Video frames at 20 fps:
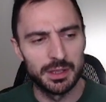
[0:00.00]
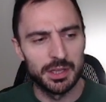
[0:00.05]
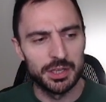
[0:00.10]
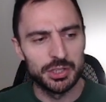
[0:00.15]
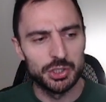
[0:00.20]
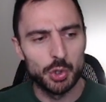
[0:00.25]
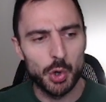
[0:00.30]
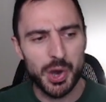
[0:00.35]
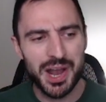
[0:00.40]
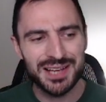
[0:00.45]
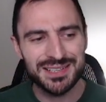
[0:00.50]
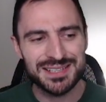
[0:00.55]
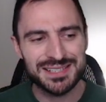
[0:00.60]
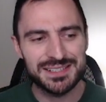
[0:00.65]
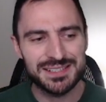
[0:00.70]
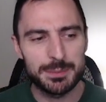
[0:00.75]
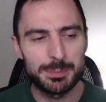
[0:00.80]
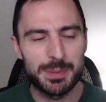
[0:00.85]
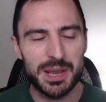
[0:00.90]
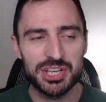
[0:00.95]

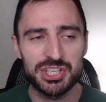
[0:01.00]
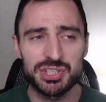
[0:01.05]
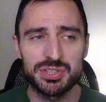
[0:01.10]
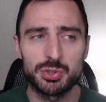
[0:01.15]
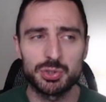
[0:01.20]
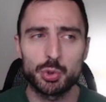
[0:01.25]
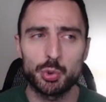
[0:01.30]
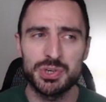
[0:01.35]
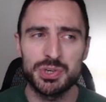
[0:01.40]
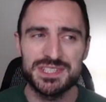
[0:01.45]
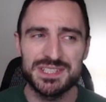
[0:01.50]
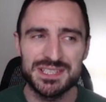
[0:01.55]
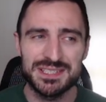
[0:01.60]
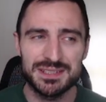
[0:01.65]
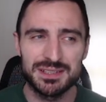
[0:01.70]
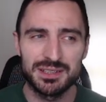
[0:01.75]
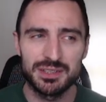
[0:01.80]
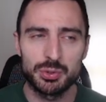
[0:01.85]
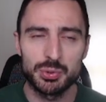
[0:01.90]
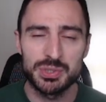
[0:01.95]
Johan-Sebastian
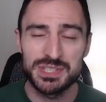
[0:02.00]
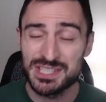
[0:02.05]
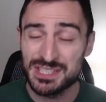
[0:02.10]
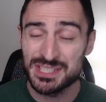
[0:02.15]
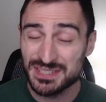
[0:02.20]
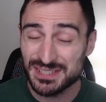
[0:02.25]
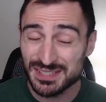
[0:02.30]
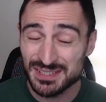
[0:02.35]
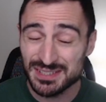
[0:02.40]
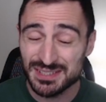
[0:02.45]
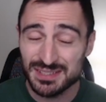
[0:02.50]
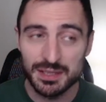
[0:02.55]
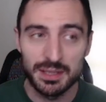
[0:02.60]
Christiansen